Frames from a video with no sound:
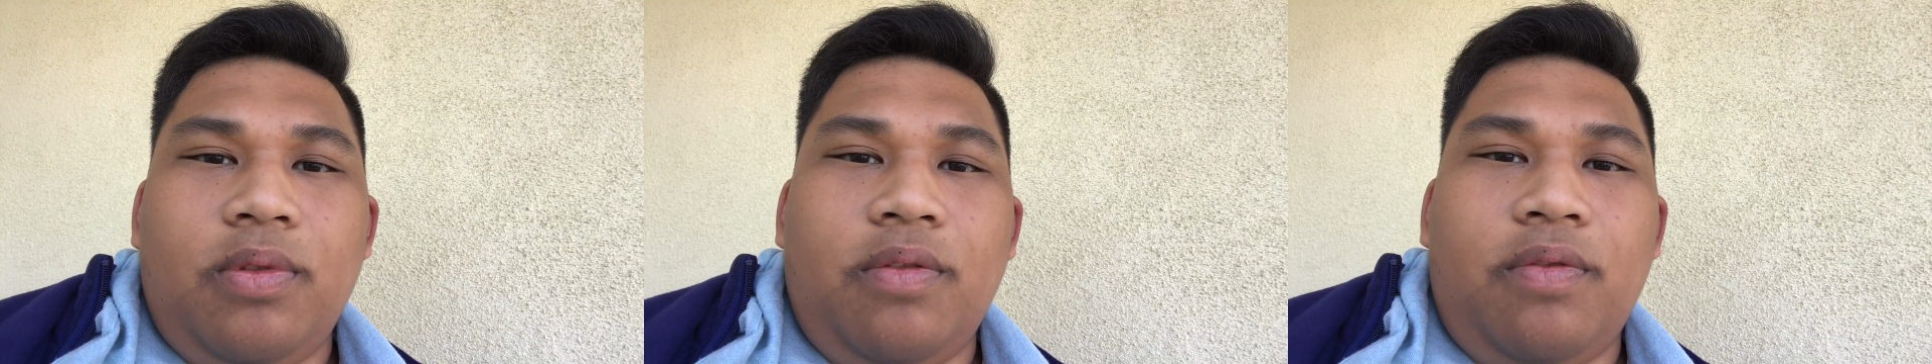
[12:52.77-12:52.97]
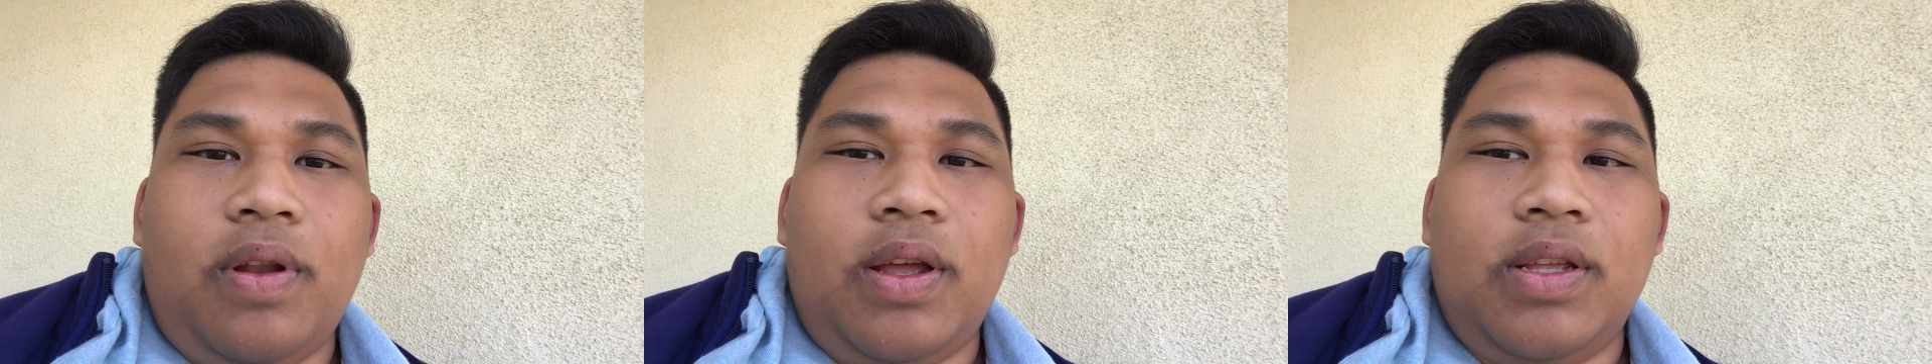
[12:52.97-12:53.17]

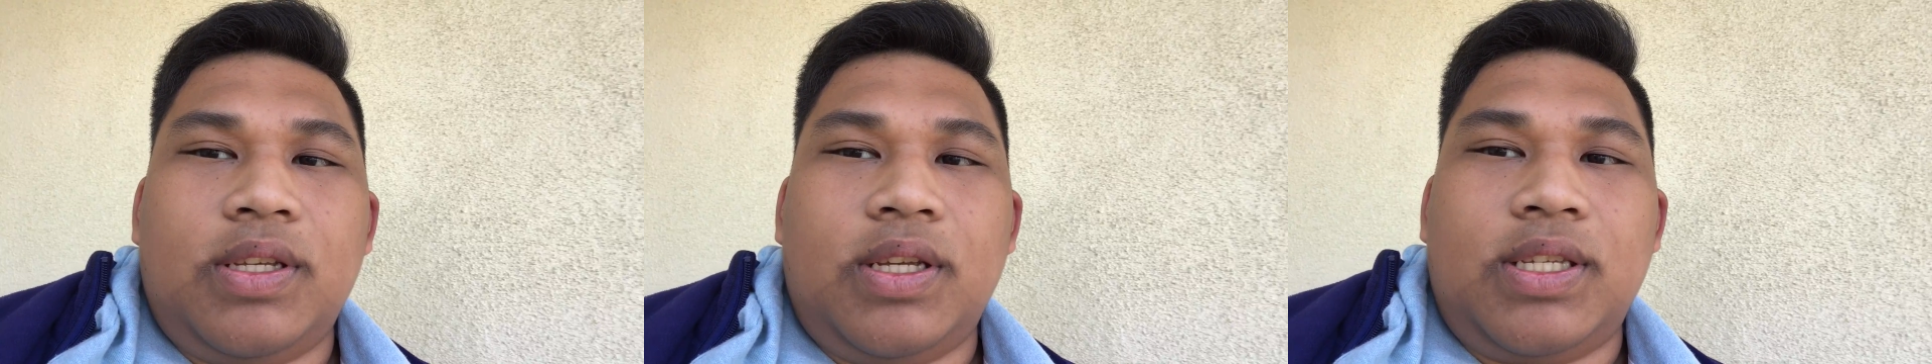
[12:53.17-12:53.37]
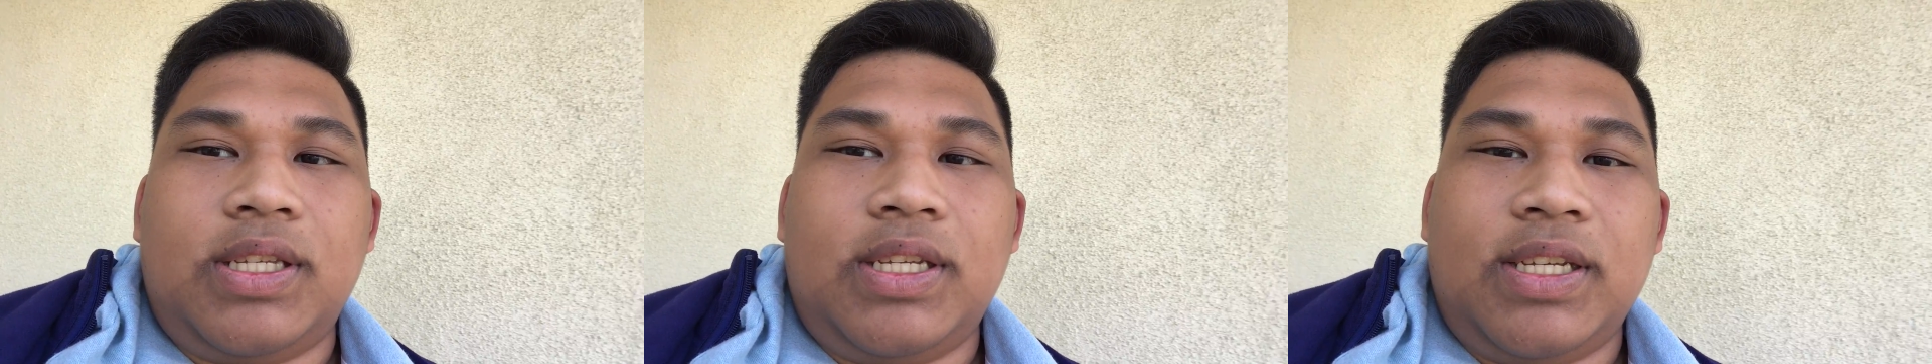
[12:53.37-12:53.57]
The flight's
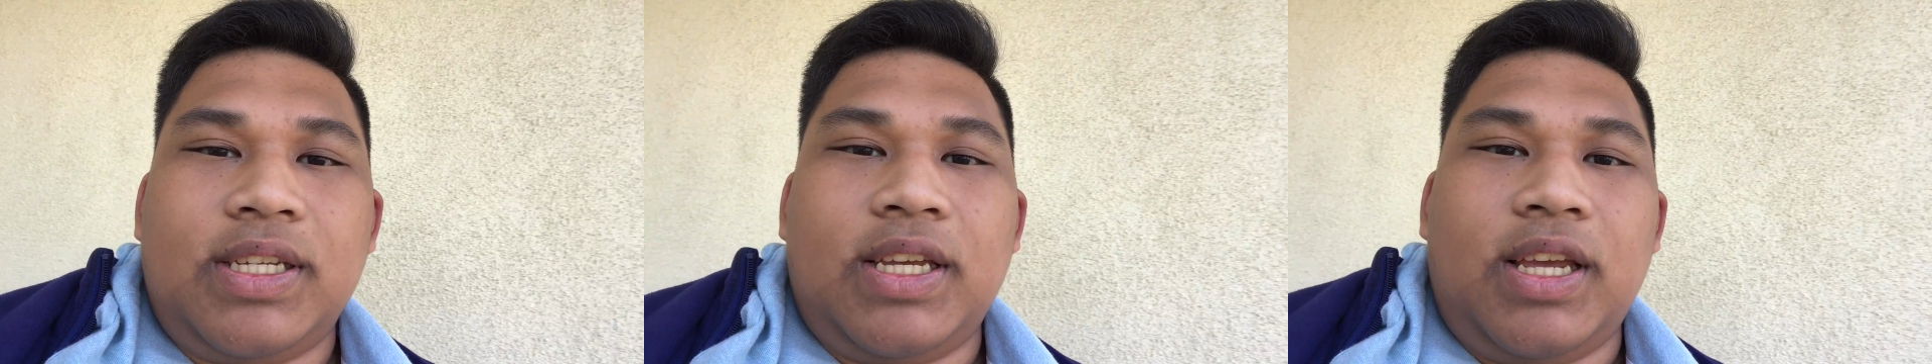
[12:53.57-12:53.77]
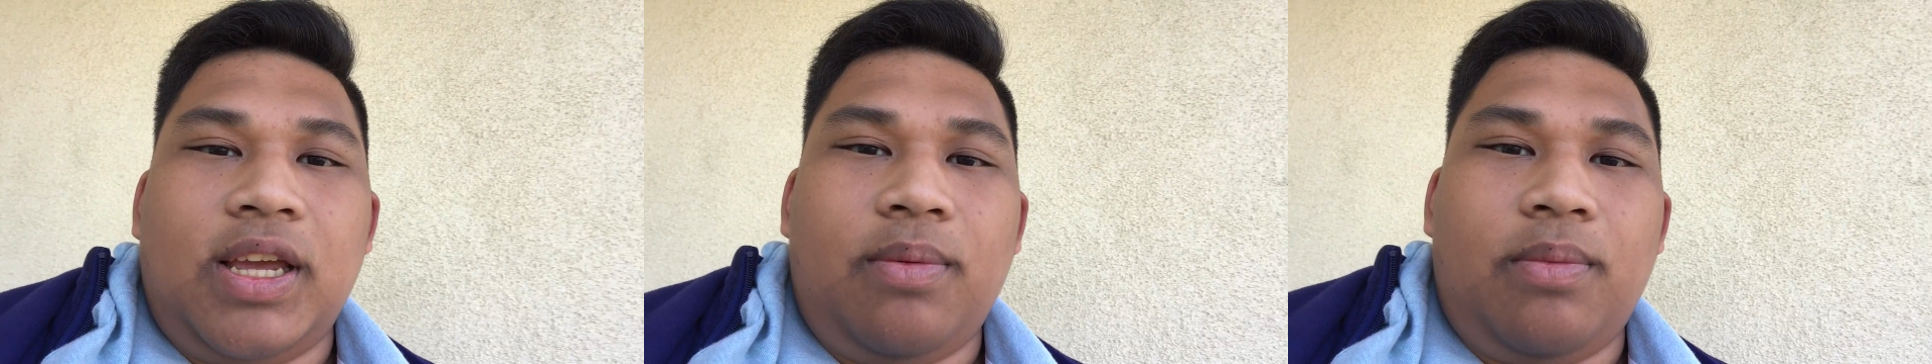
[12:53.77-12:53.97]
at
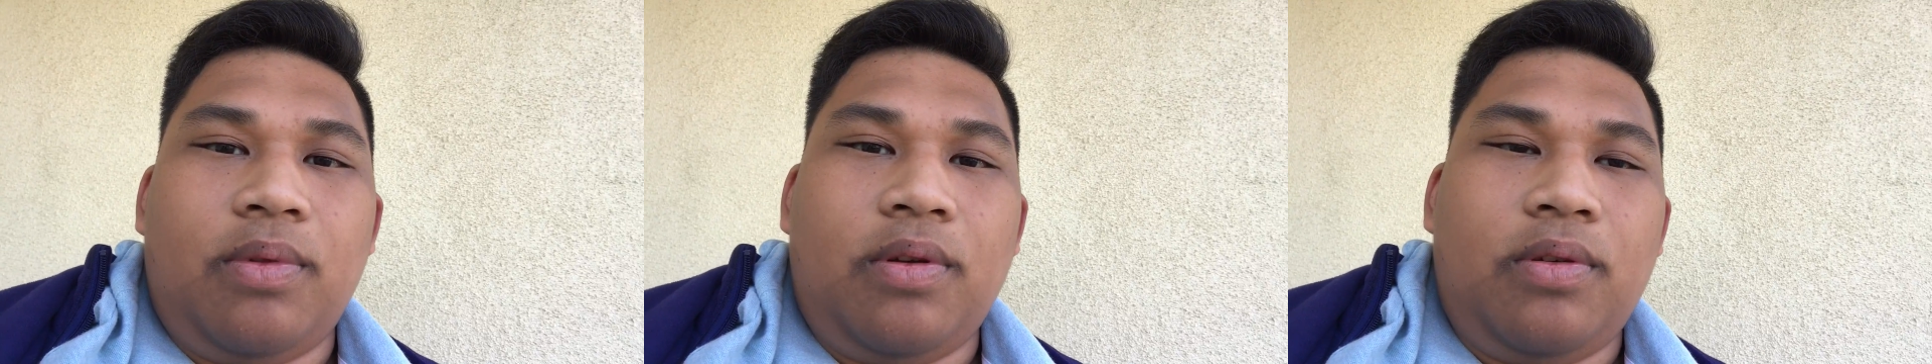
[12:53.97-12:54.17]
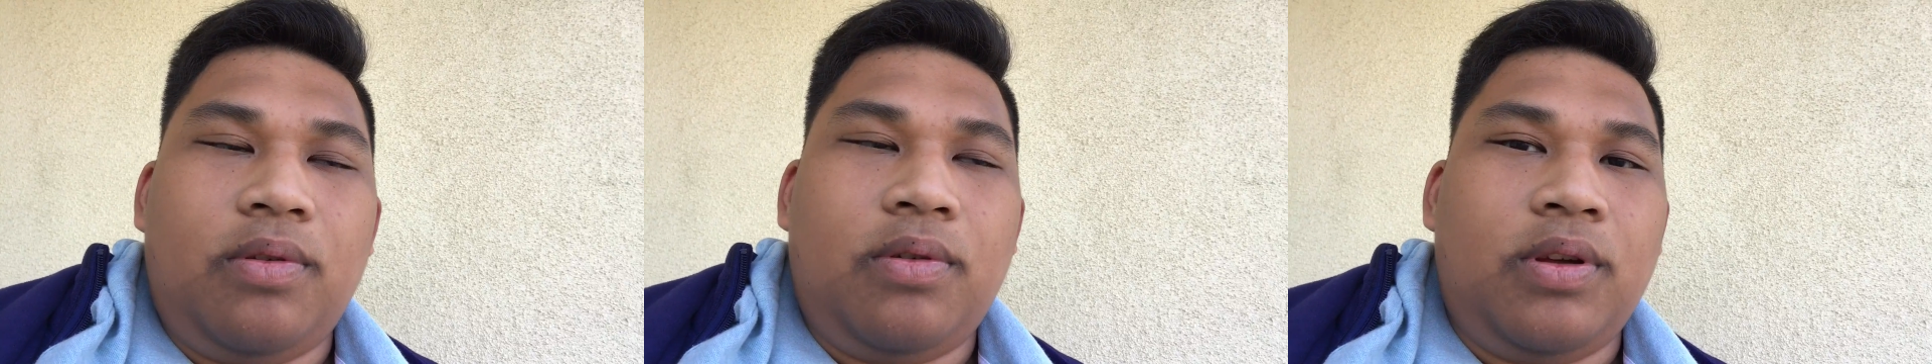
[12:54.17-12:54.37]
6 a.m.
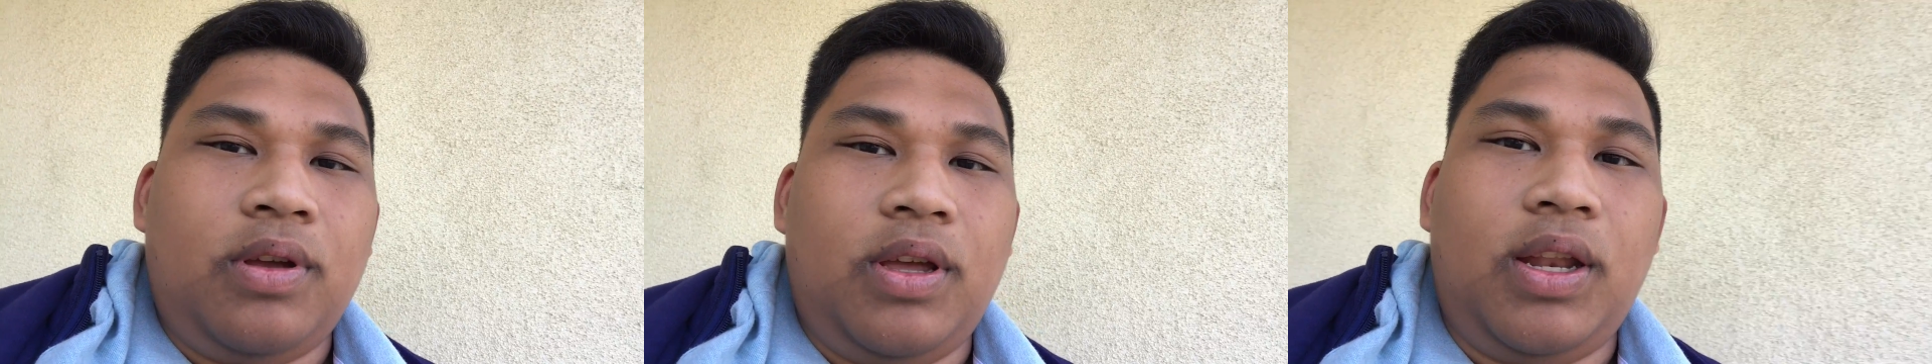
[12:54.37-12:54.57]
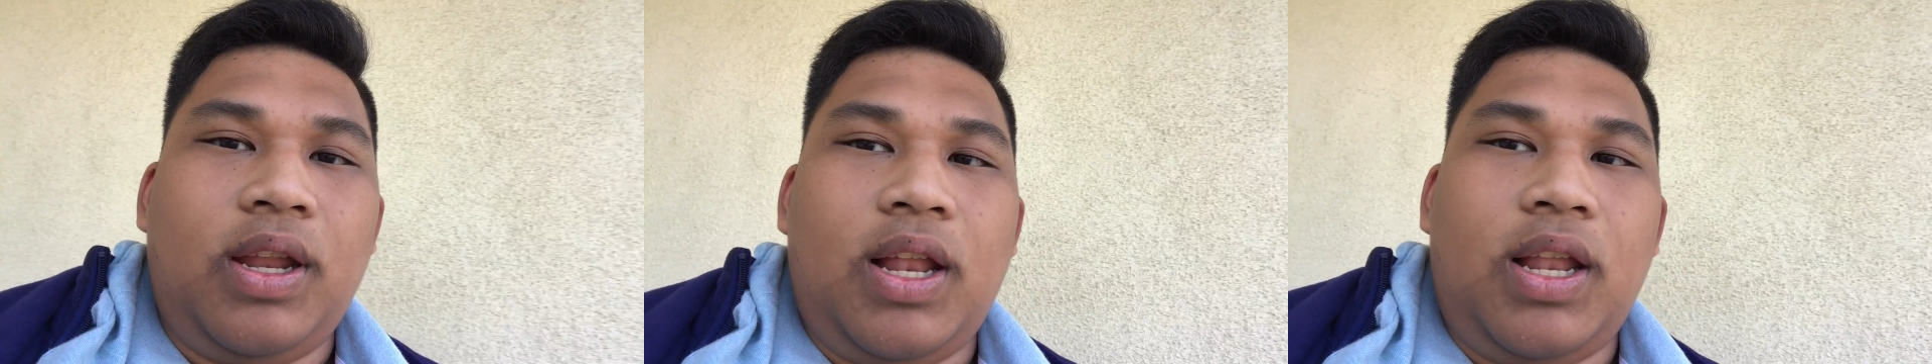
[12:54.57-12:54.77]
though
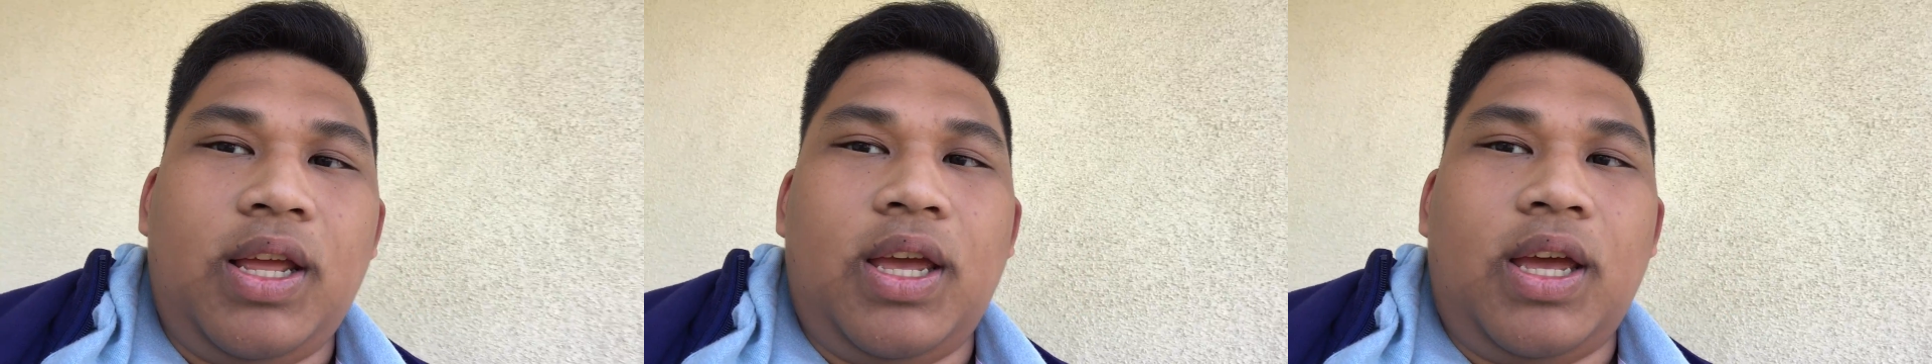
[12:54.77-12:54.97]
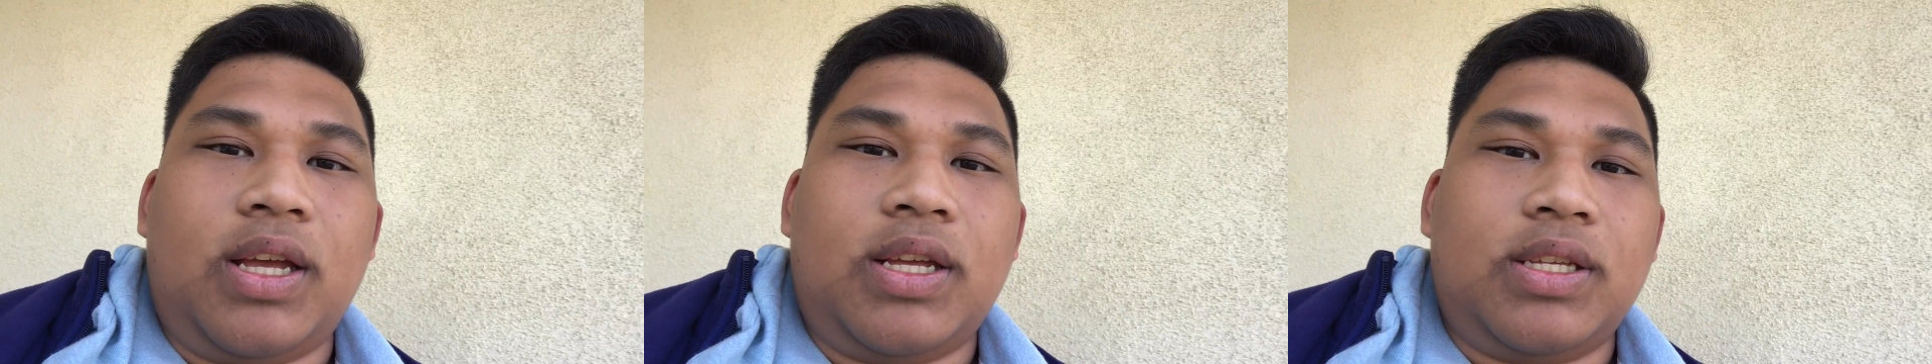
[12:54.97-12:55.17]
in
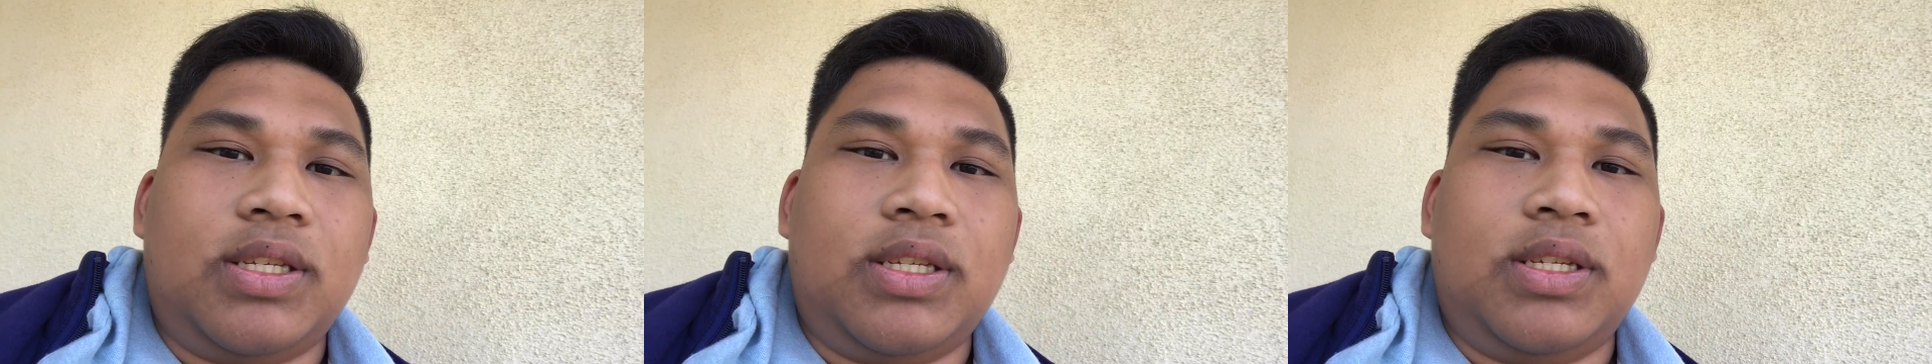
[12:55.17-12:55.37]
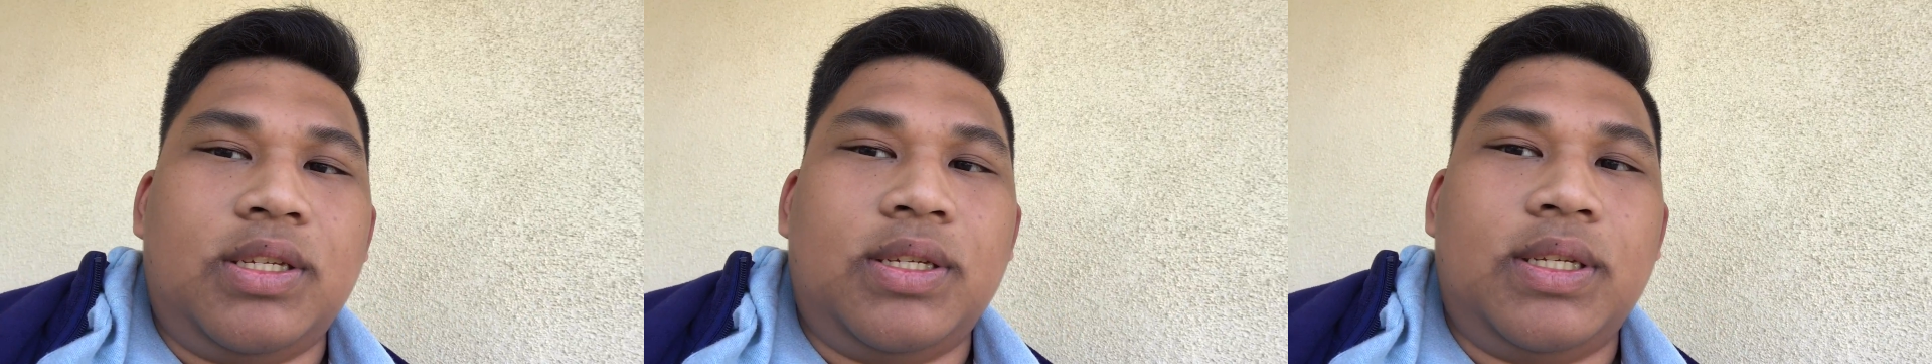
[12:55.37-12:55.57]

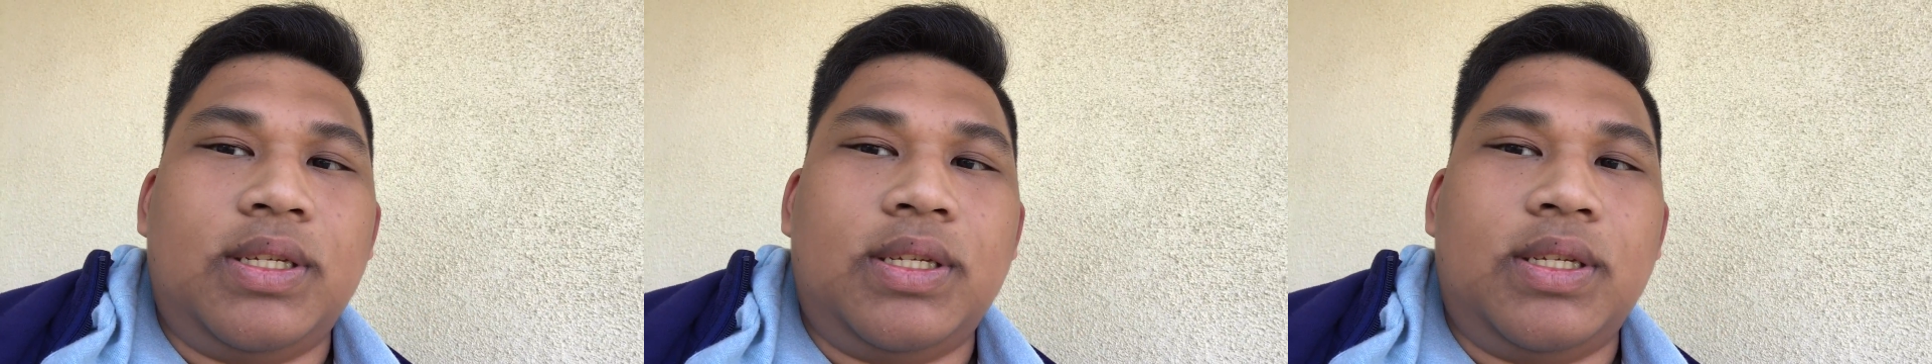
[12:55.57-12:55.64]
LAX.